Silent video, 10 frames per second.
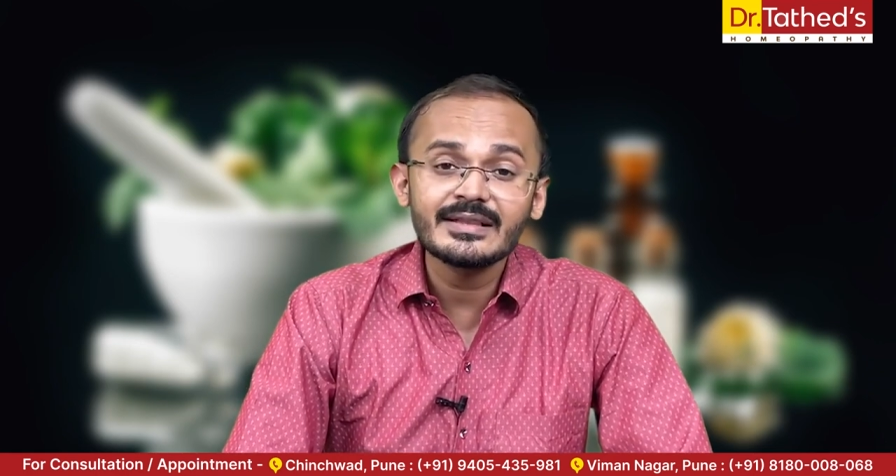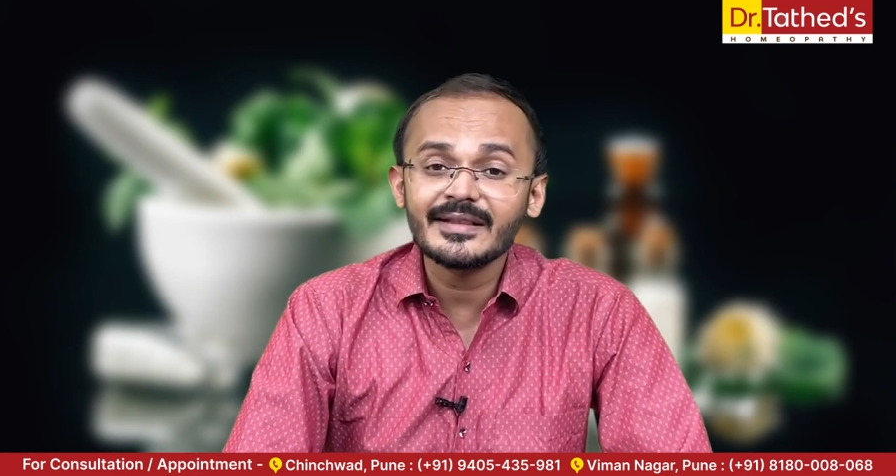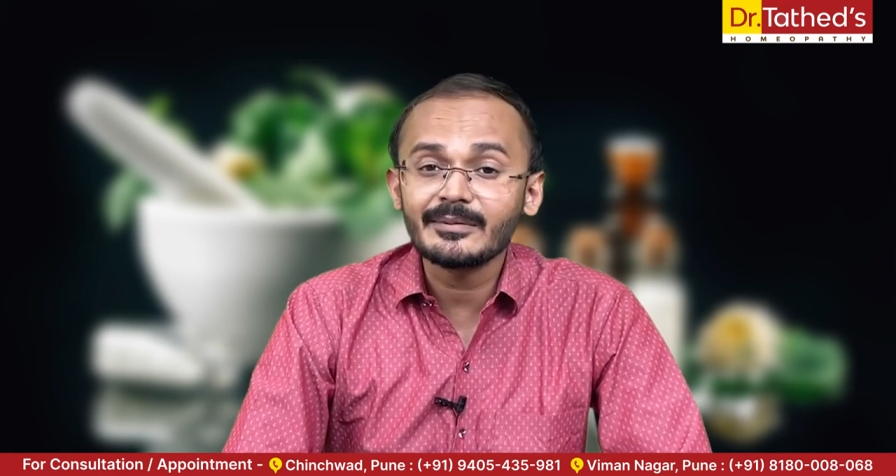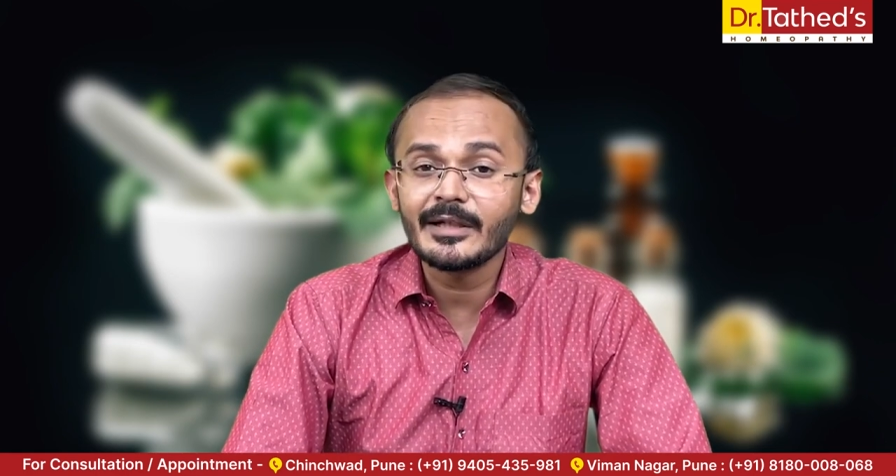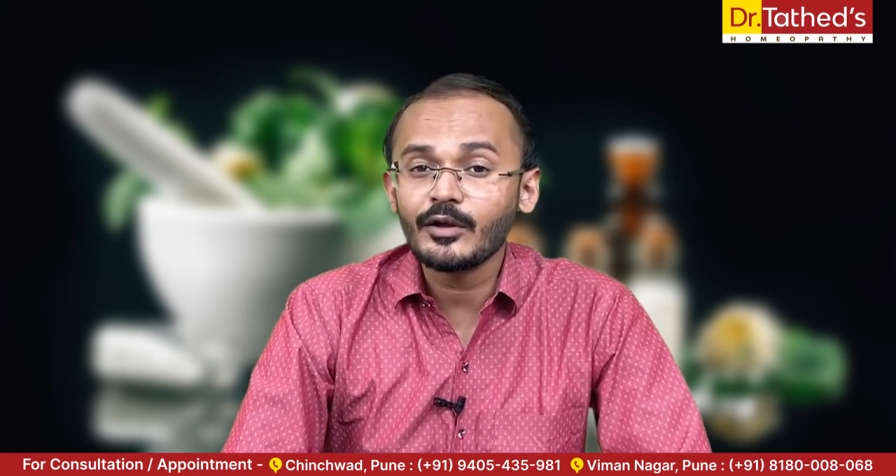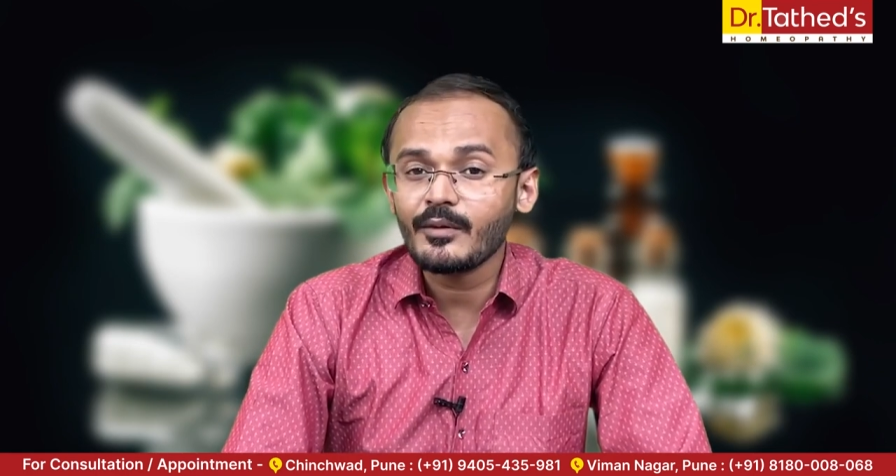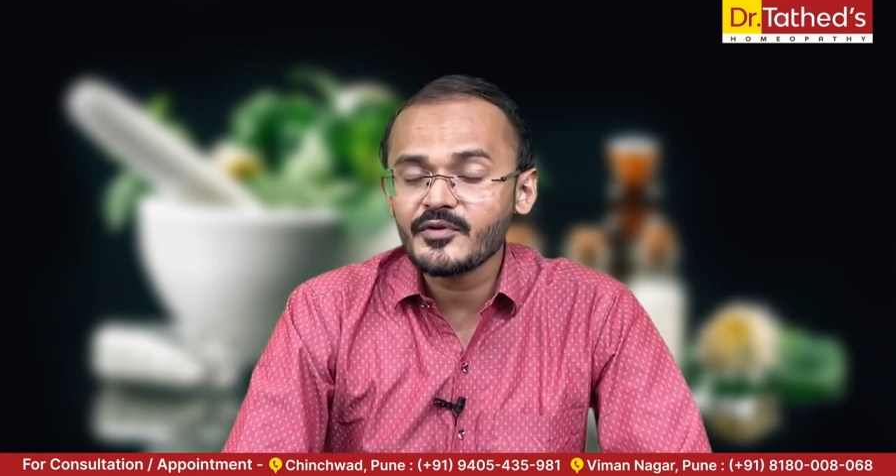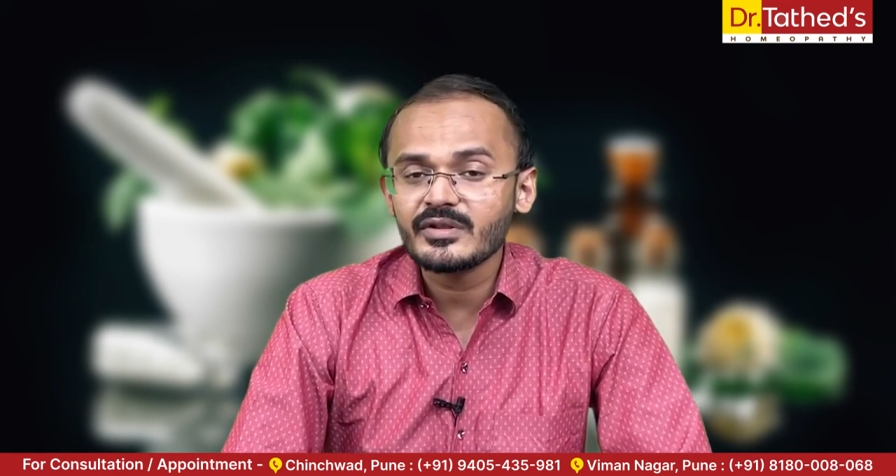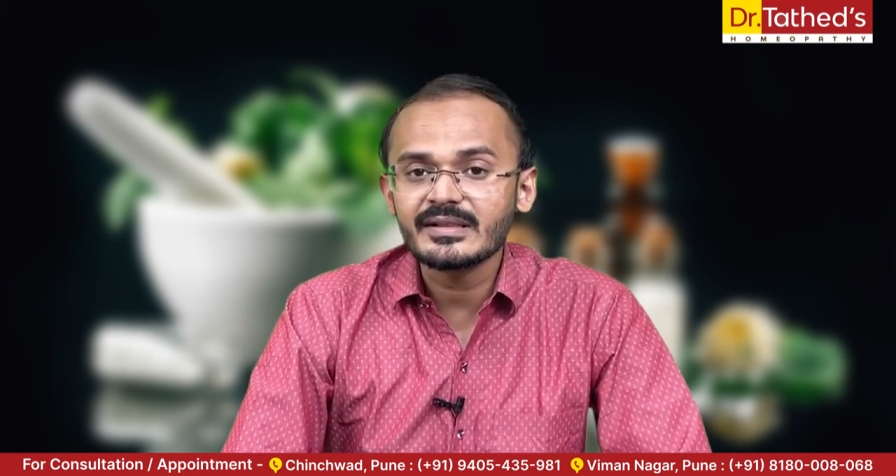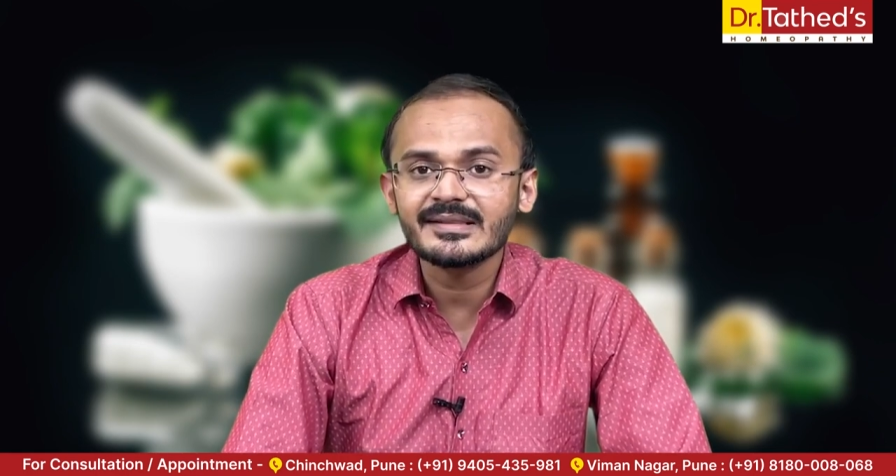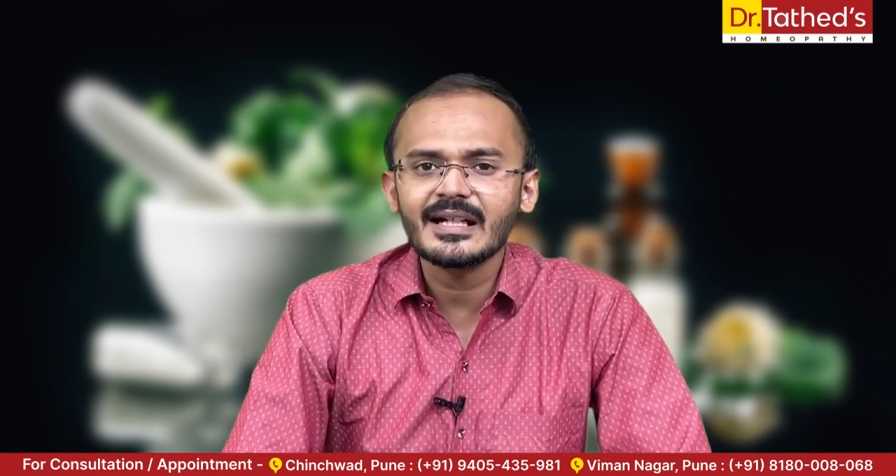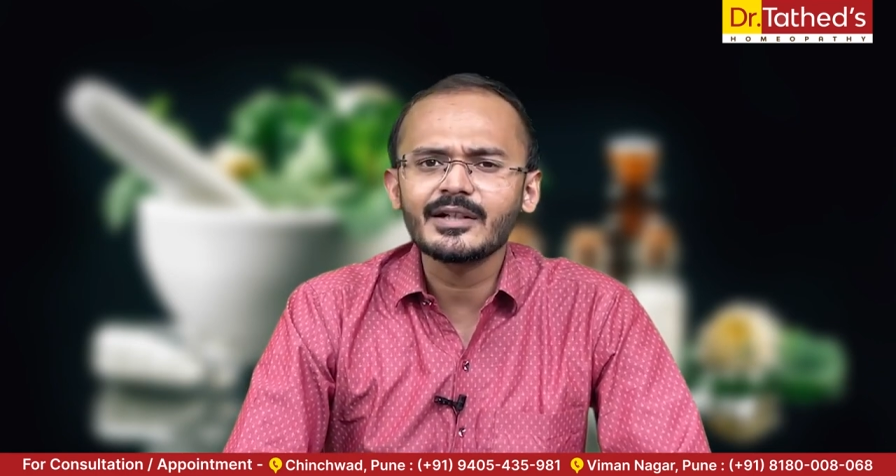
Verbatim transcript: treatment options